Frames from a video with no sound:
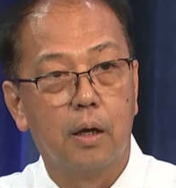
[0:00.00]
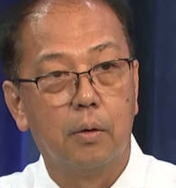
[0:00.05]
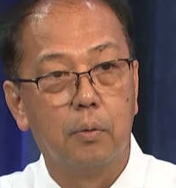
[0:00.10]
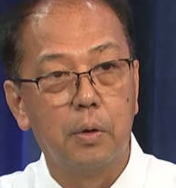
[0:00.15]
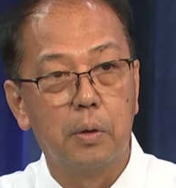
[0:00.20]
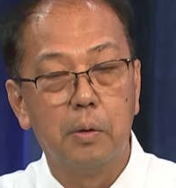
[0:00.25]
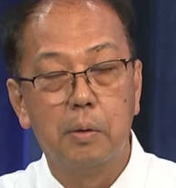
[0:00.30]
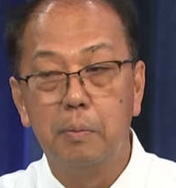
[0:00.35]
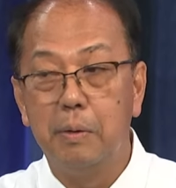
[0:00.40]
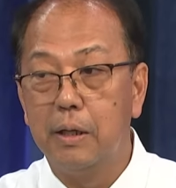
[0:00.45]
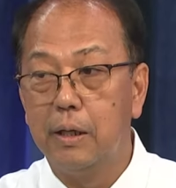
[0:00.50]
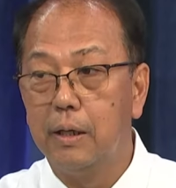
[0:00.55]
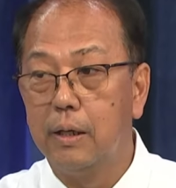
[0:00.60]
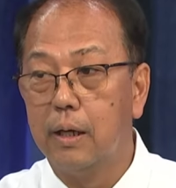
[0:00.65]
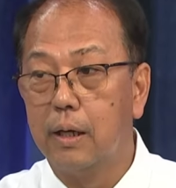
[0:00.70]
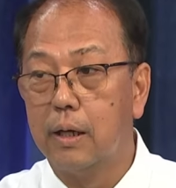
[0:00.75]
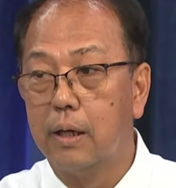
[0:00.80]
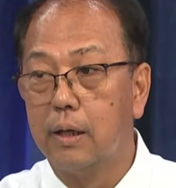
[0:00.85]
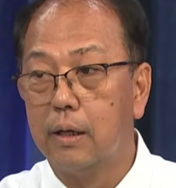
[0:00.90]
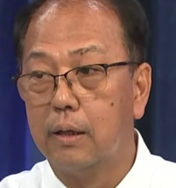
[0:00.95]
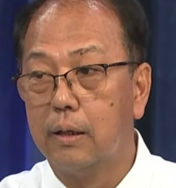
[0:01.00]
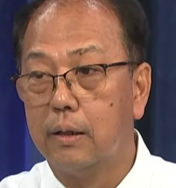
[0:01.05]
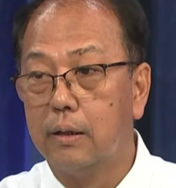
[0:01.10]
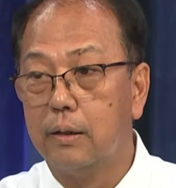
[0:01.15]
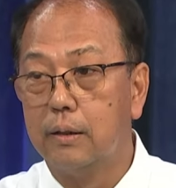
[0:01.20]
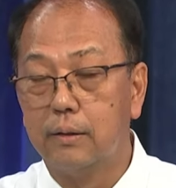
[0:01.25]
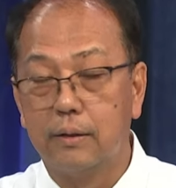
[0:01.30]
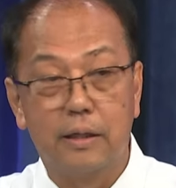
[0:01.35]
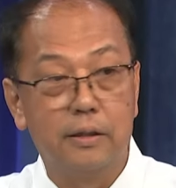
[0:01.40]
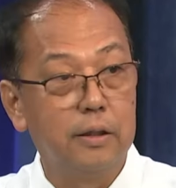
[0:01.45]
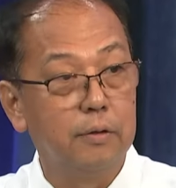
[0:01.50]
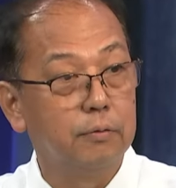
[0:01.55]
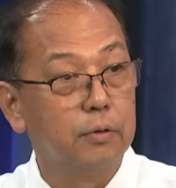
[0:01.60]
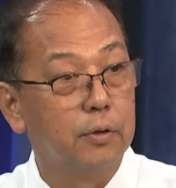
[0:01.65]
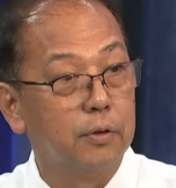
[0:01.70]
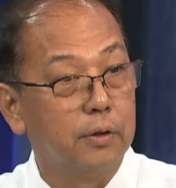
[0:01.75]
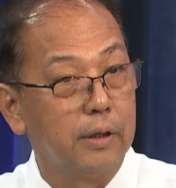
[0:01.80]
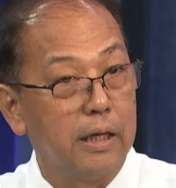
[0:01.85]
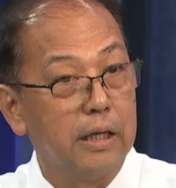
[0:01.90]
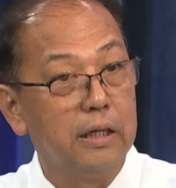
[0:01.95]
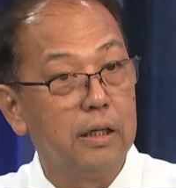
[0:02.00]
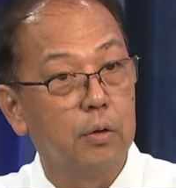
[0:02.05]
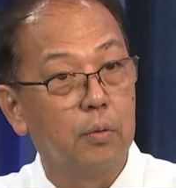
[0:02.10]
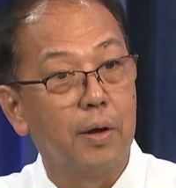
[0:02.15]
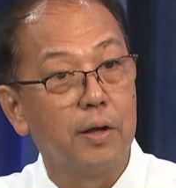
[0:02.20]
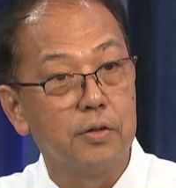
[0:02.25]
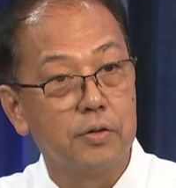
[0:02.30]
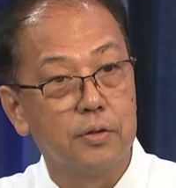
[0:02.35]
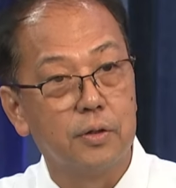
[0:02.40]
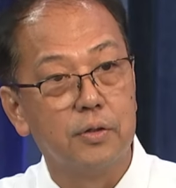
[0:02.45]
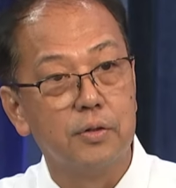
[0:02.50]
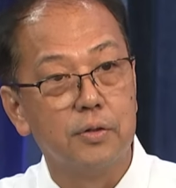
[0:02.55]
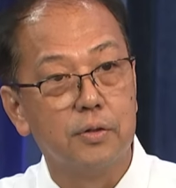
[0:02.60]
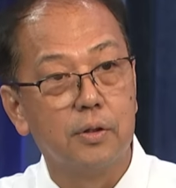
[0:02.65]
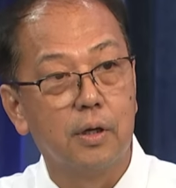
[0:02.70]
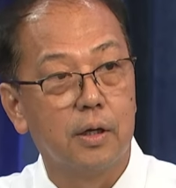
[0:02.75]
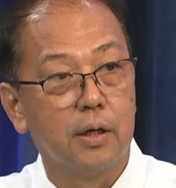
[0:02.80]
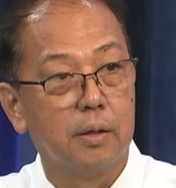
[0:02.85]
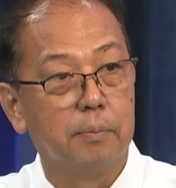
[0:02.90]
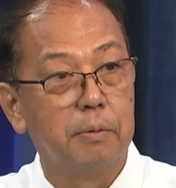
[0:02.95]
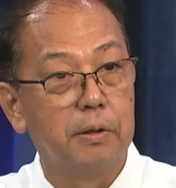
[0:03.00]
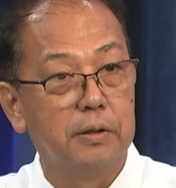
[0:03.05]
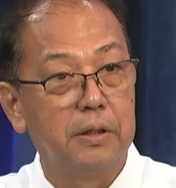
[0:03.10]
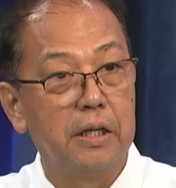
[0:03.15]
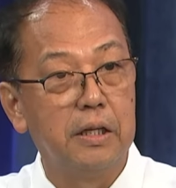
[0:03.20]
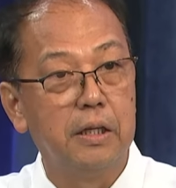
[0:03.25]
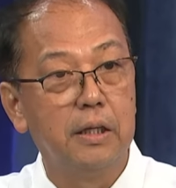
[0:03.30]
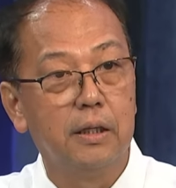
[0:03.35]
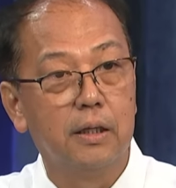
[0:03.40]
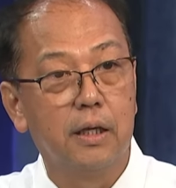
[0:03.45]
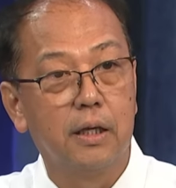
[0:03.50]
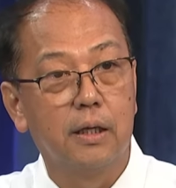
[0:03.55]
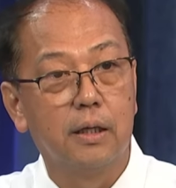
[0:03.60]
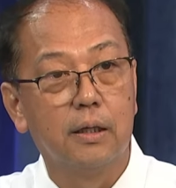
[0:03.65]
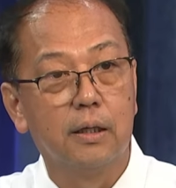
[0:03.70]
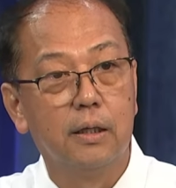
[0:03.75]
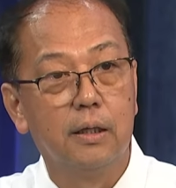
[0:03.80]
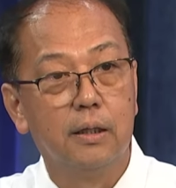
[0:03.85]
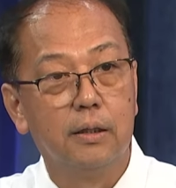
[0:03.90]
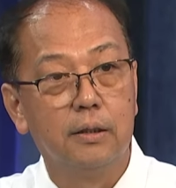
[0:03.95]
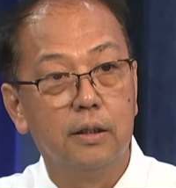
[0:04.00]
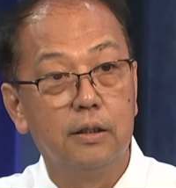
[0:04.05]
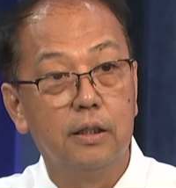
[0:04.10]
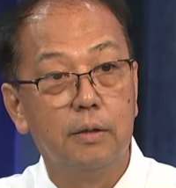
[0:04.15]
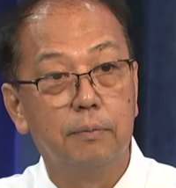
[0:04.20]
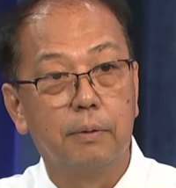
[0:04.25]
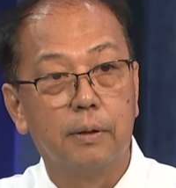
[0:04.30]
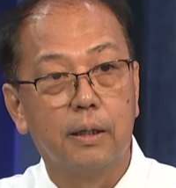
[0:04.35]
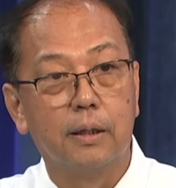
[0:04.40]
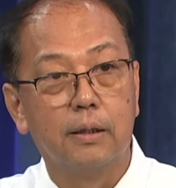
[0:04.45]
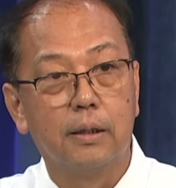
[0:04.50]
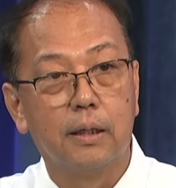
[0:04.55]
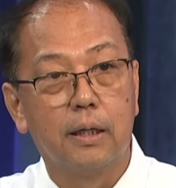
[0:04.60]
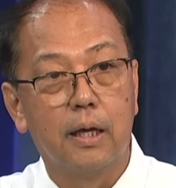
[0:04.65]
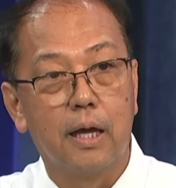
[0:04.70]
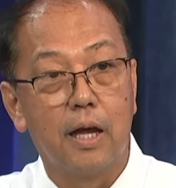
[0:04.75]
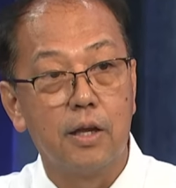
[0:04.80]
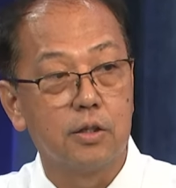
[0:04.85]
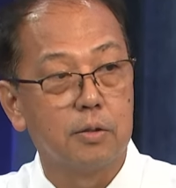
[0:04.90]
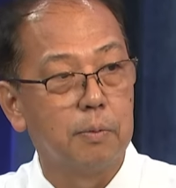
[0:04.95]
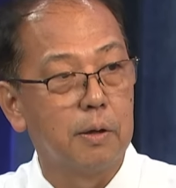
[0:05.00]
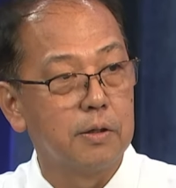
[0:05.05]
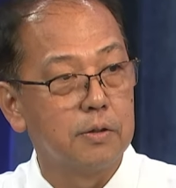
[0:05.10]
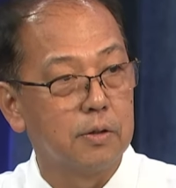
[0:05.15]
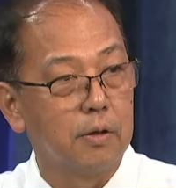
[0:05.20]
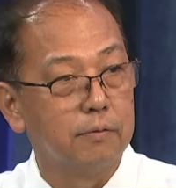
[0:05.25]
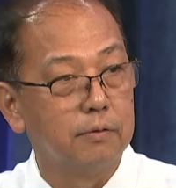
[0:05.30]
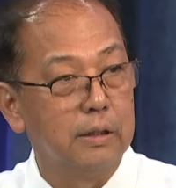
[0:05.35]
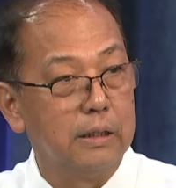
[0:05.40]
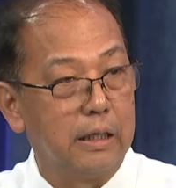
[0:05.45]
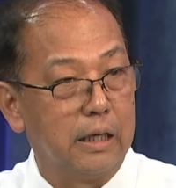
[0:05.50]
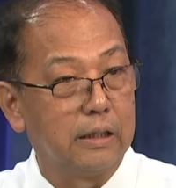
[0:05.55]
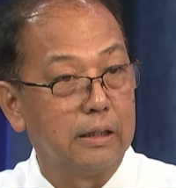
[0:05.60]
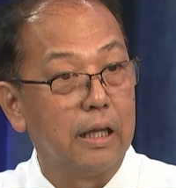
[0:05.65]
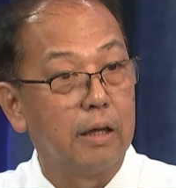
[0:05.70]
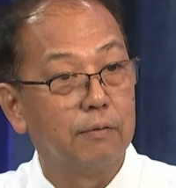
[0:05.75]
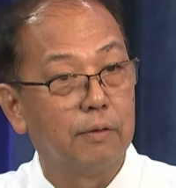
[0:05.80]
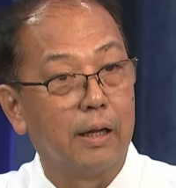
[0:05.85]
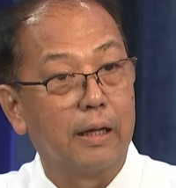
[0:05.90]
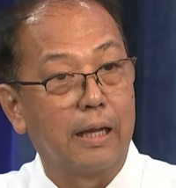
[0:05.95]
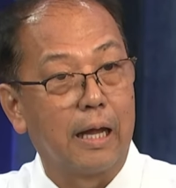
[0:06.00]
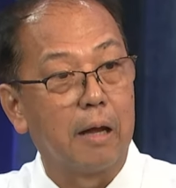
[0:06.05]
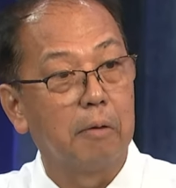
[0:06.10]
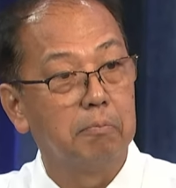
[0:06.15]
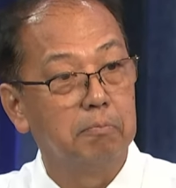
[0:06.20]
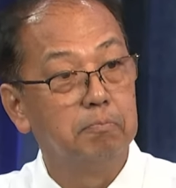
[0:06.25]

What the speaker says: We will be ready for any questions pertaining to different aspects of the NTF-ELCAC.